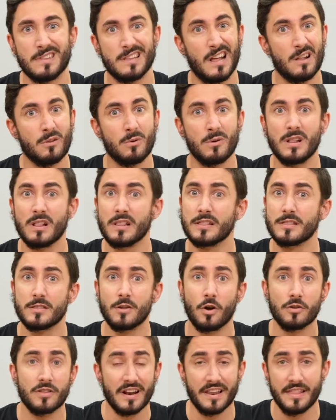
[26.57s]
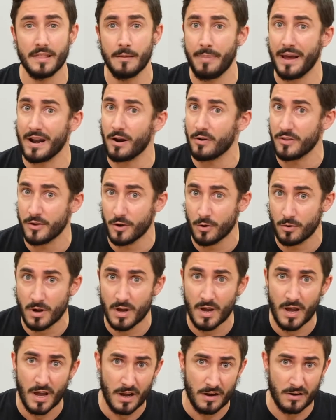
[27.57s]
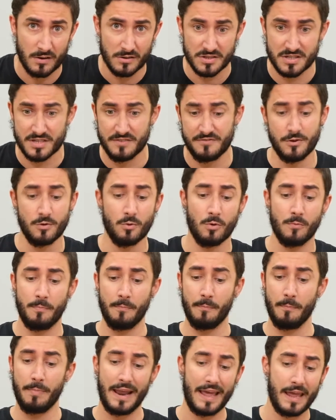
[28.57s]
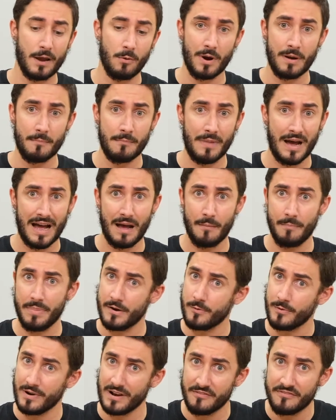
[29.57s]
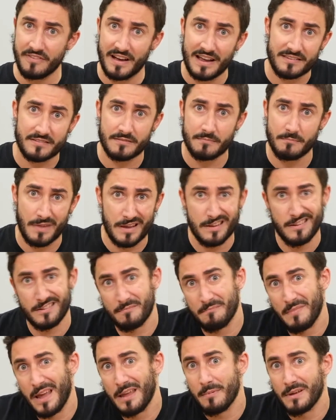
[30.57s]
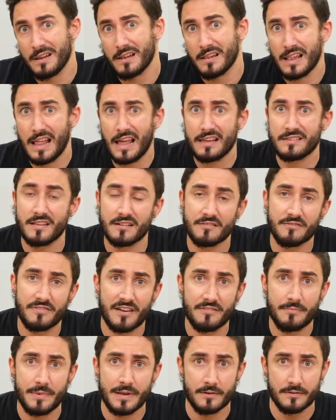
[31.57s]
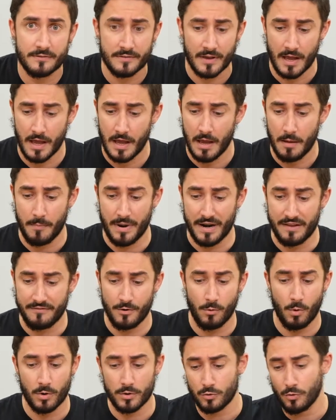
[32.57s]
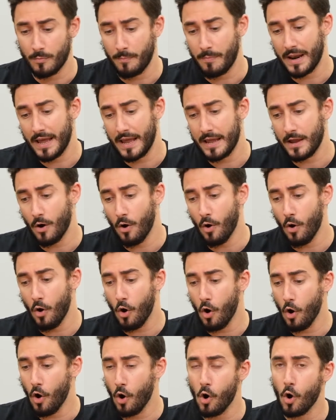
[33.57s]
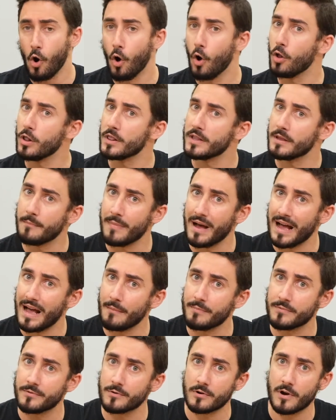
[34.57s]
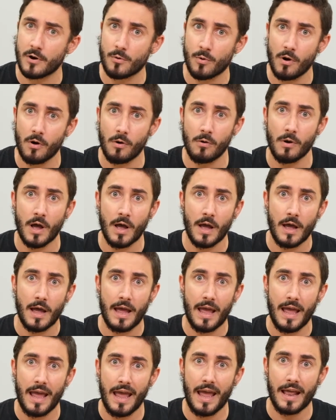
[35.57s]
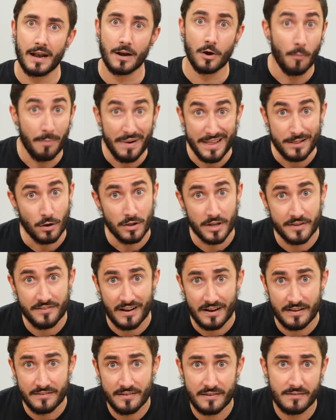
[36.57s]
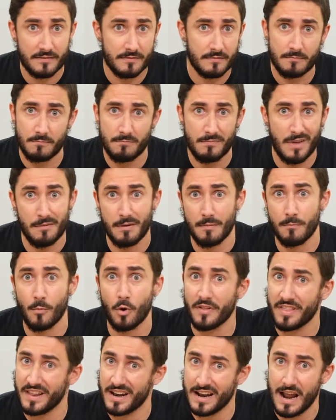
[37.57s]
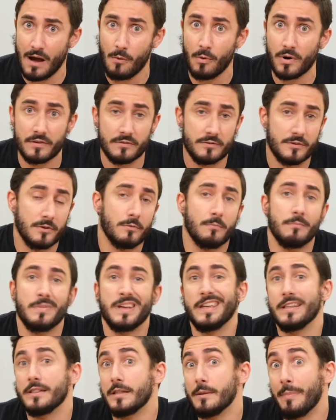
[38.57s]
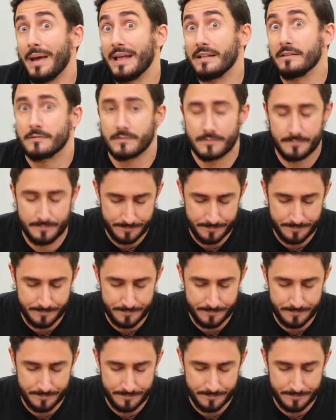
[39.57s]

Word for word: that will totally depend on you, because if you play one map and really fast, it's maybe less than 5 minutes, but if you want to play all the maps on a row and complete all the challenges, maybe more than an hour, so it depends.